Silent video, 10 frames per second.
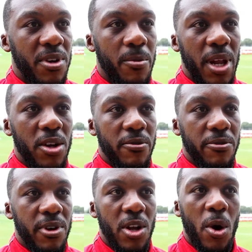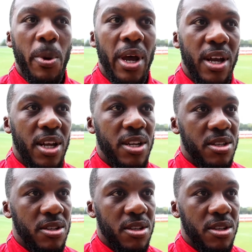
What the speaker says: I played on for a little bit and then